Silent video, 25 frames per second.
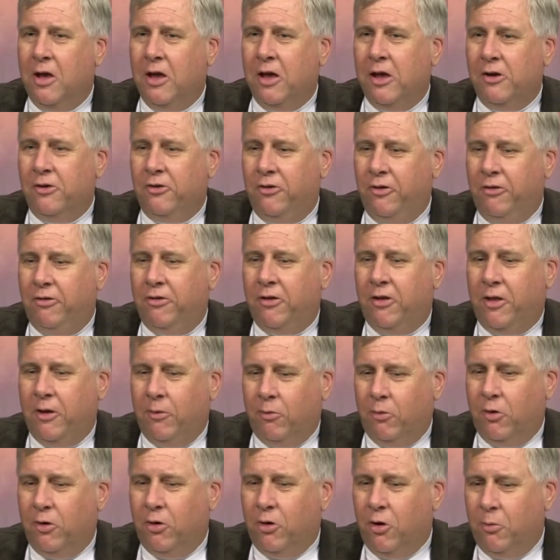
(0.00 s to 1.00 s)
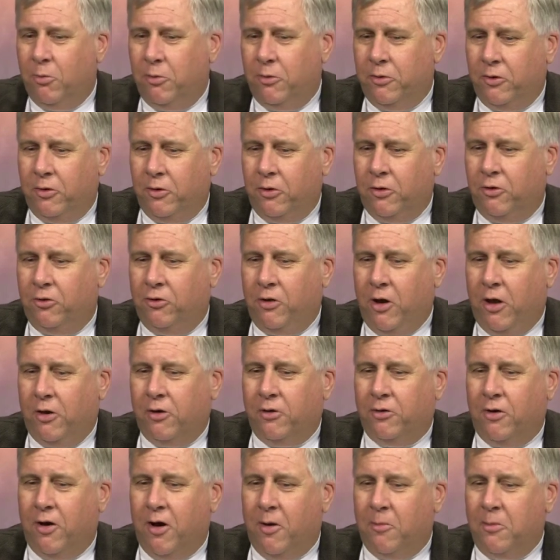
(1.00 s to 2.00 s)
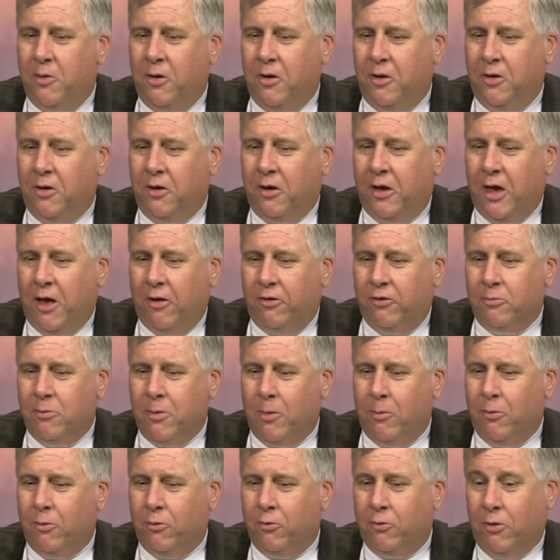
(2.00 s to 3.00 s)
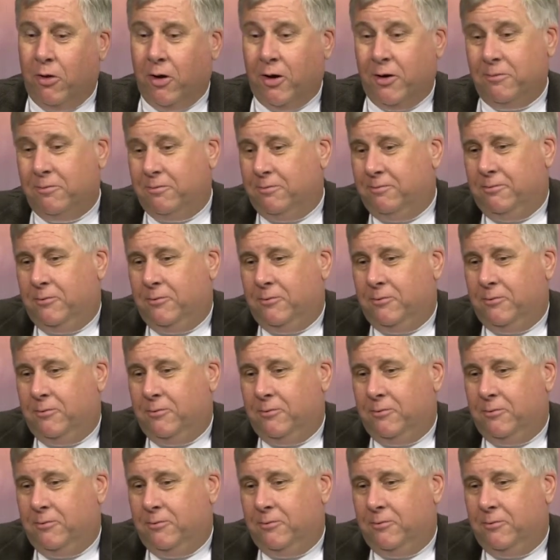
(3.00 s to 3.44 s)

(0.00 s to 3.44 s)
and she said they were going to open the shelter up, and the council members were like,